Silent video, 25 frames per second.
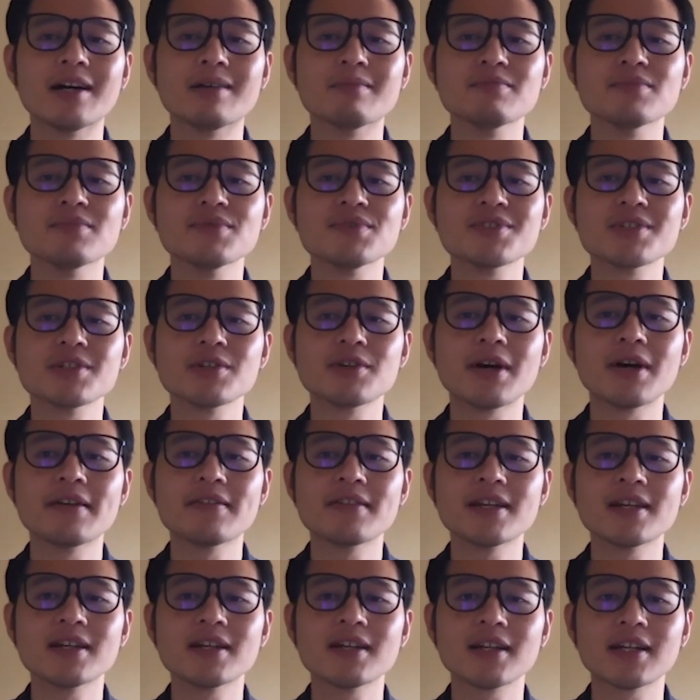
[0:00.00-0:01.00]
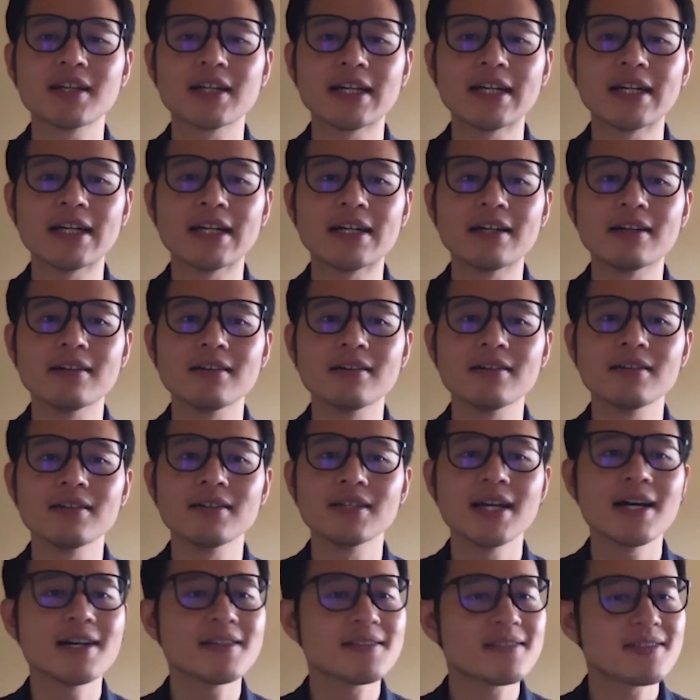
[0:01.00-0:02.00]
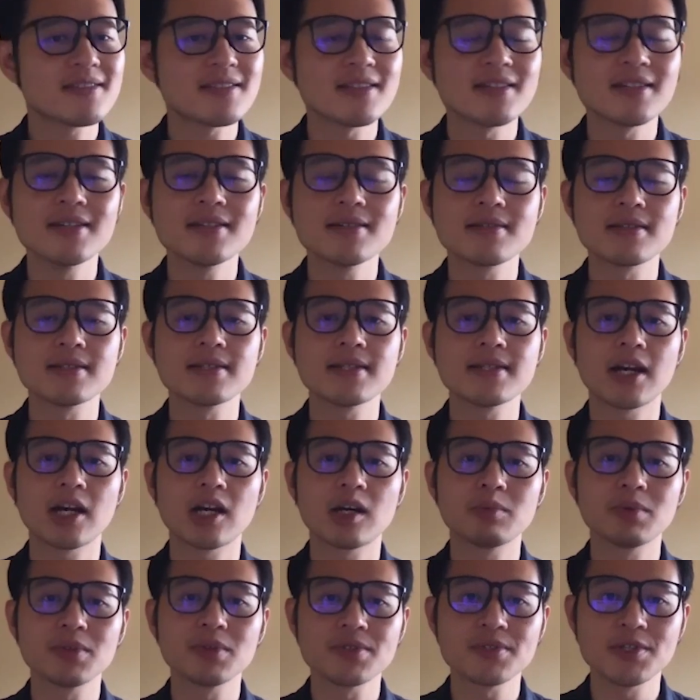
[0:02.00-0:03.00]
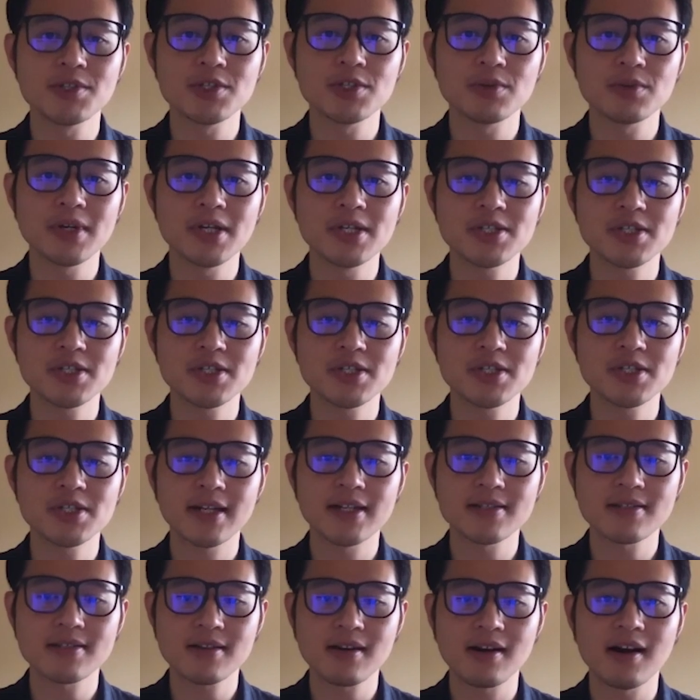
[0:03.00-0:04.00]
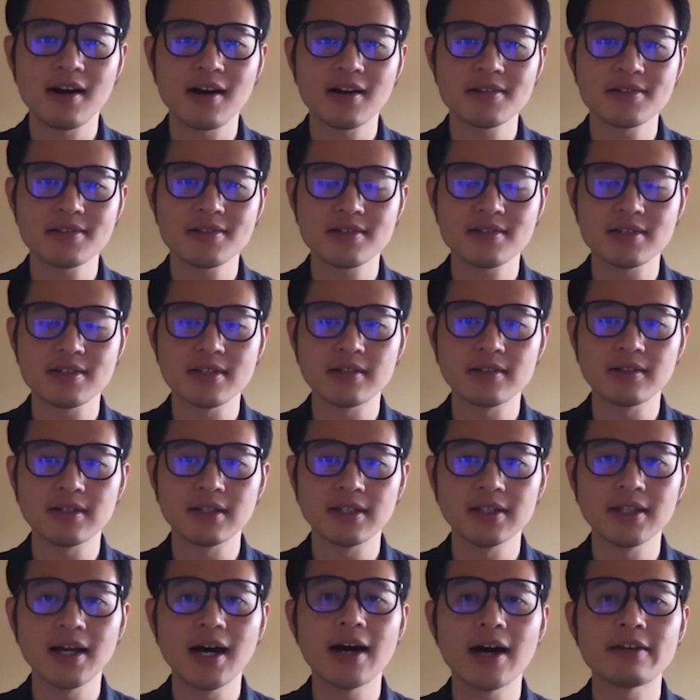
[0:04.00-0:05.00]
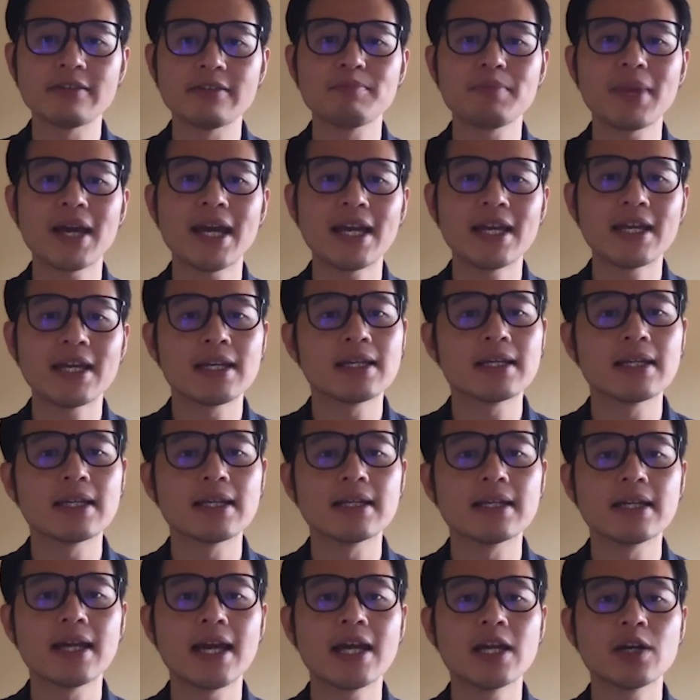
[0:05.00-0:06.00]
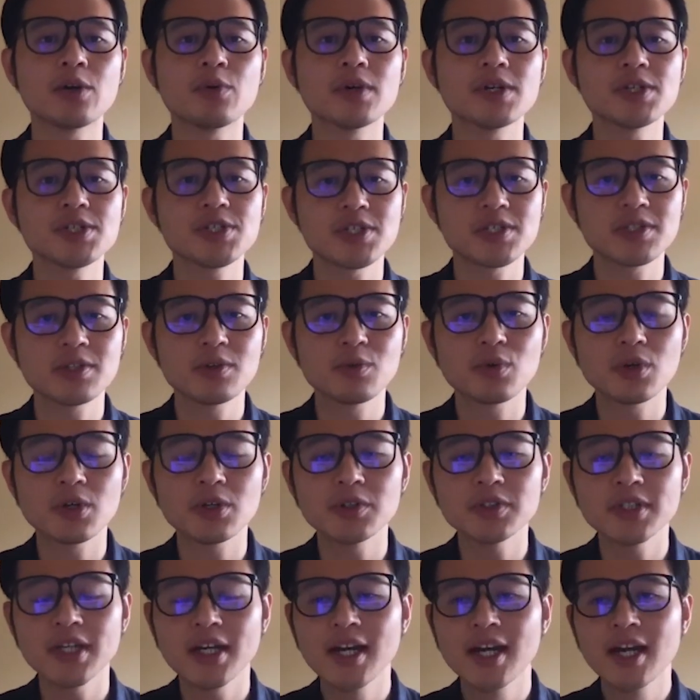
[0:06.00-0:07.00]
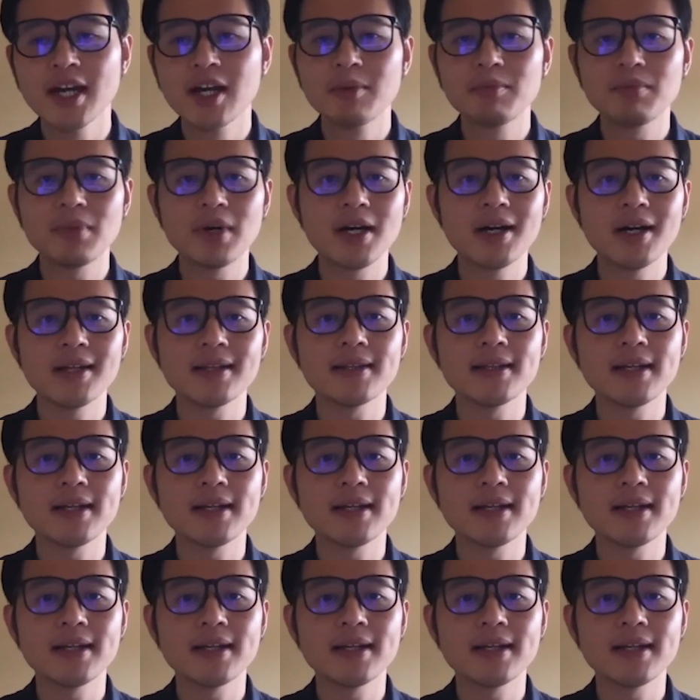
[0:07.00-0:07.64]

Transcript: So I think, yes, it is a terrible situation that has caused, a lot of pain and anguish in the world, but